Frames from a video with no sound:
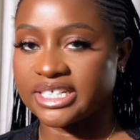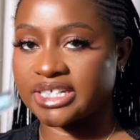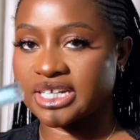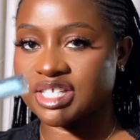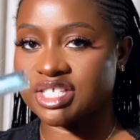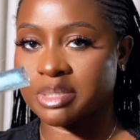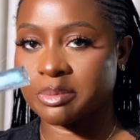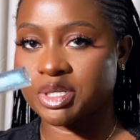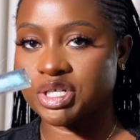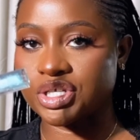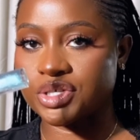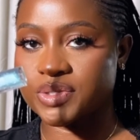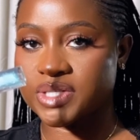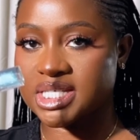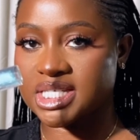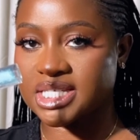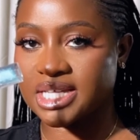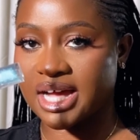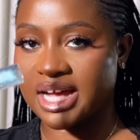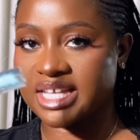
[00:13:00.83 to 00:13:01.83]
night, so I'm going to use
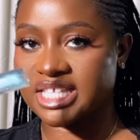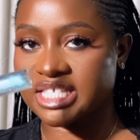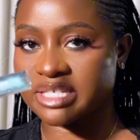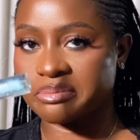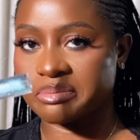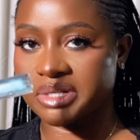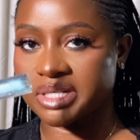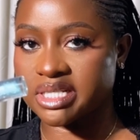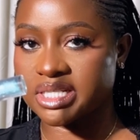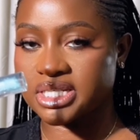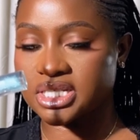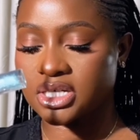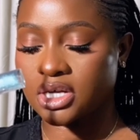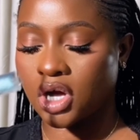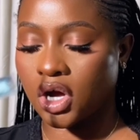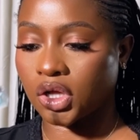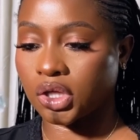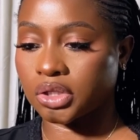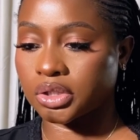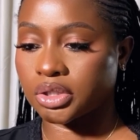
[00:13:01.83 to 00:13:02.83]
this Icy Mint
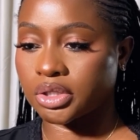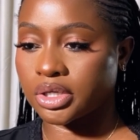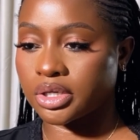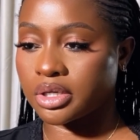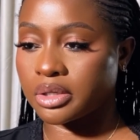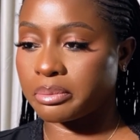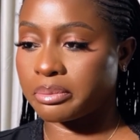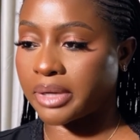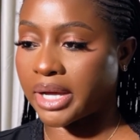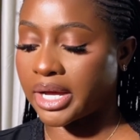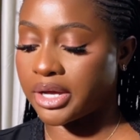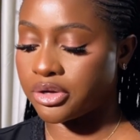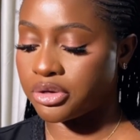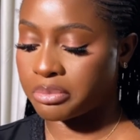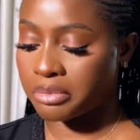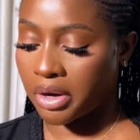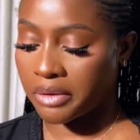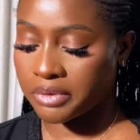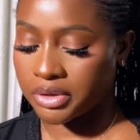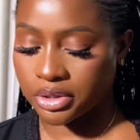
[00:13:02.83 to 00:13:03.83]
color by
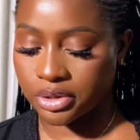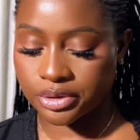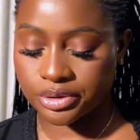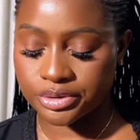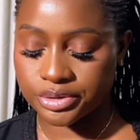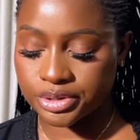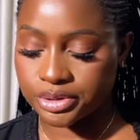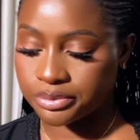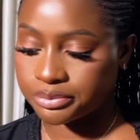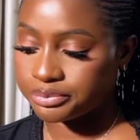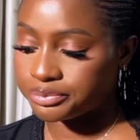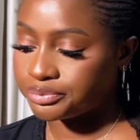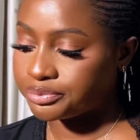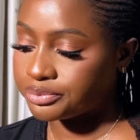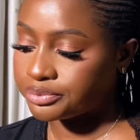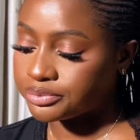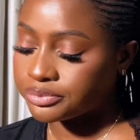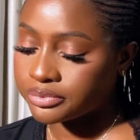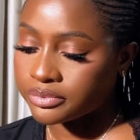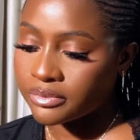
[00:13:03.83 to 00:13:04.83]
Omariko.
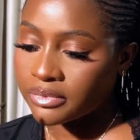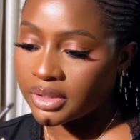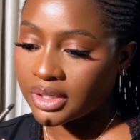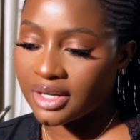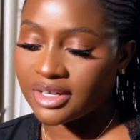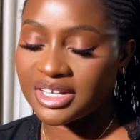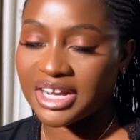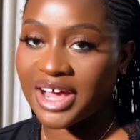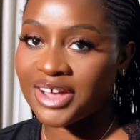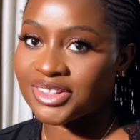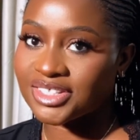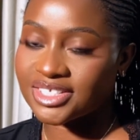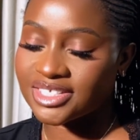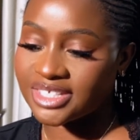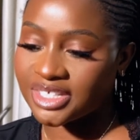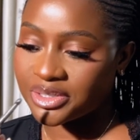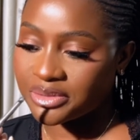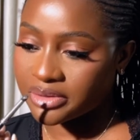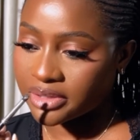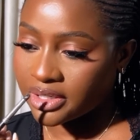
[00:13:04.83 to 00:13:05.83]
Now, the
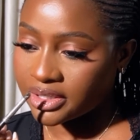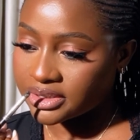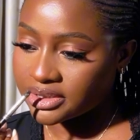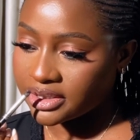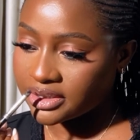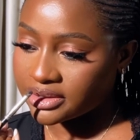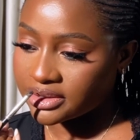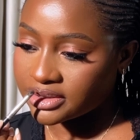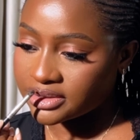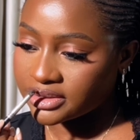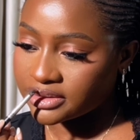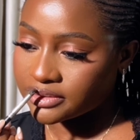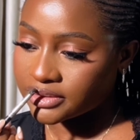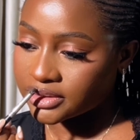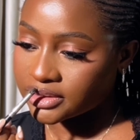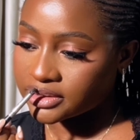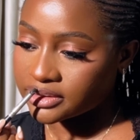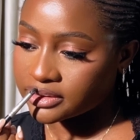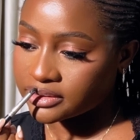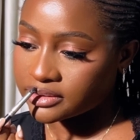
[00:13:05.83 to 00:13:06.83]
secret. I'll tell you the
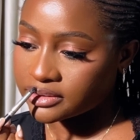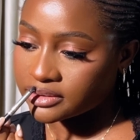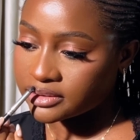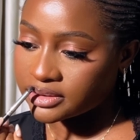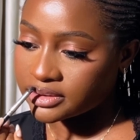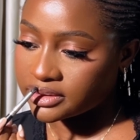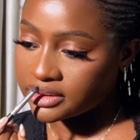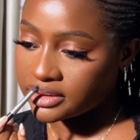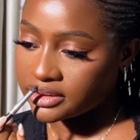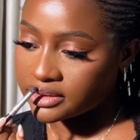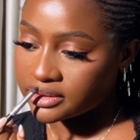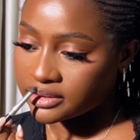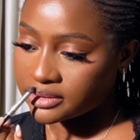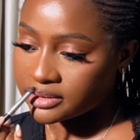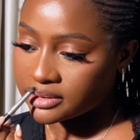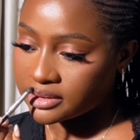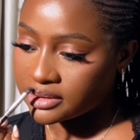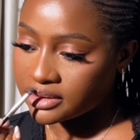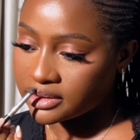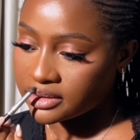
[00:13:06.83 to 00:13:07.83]
secret now. See,
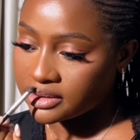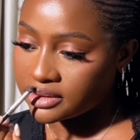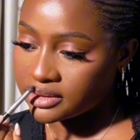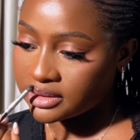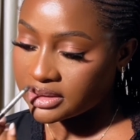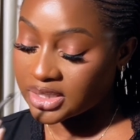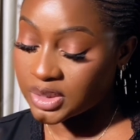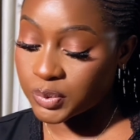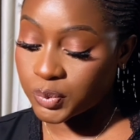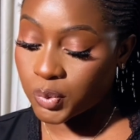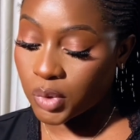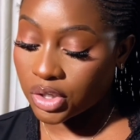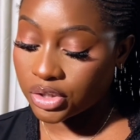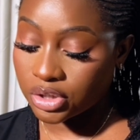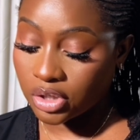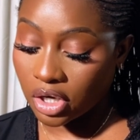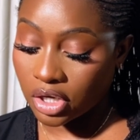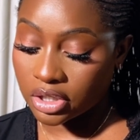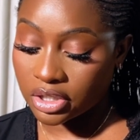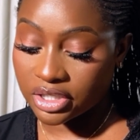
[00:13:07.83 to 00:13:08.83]
there's one
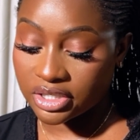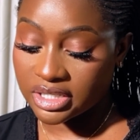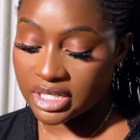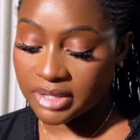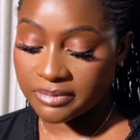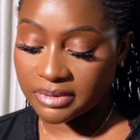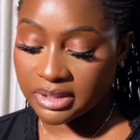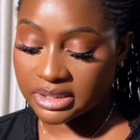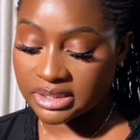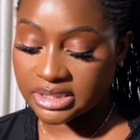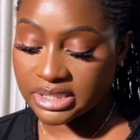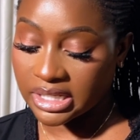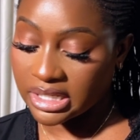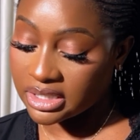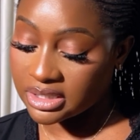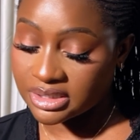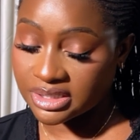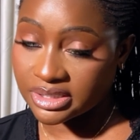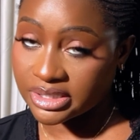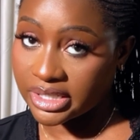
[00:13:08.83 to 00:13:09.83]
color you never
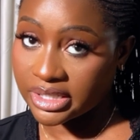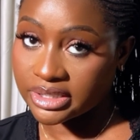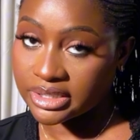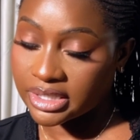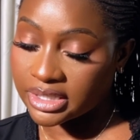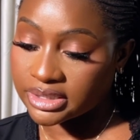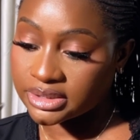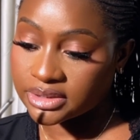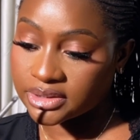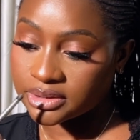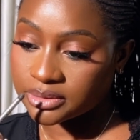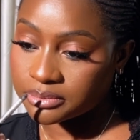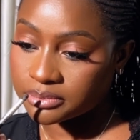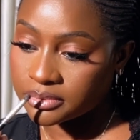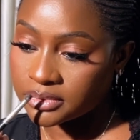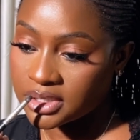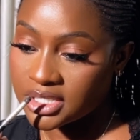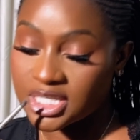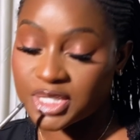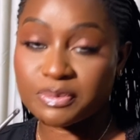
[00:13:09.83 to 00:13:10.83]
take to date night,
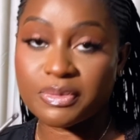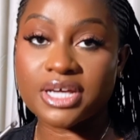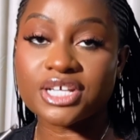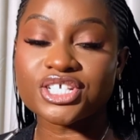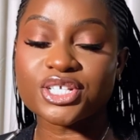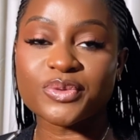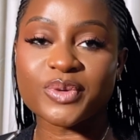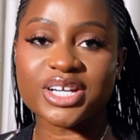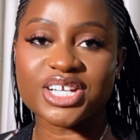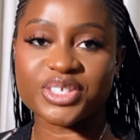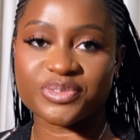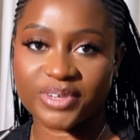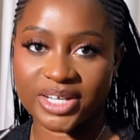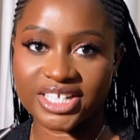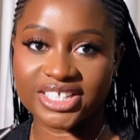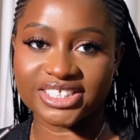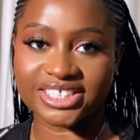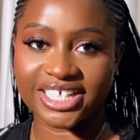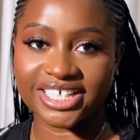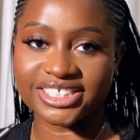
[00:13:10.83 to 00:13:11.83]
especially when it's
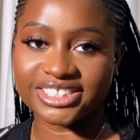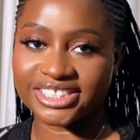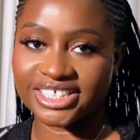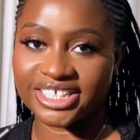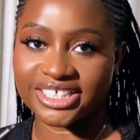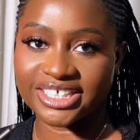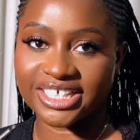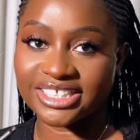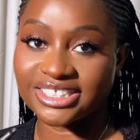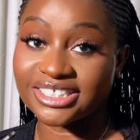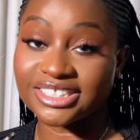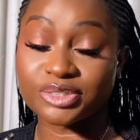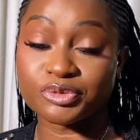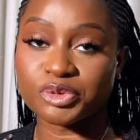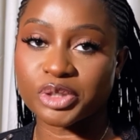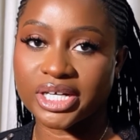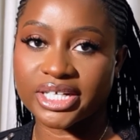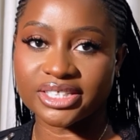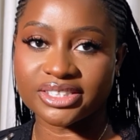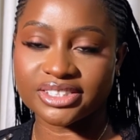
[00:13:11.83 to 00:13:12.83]
Valentine's date night. It's
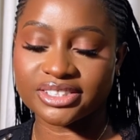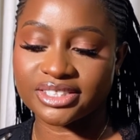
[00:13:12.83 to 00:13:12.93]
red.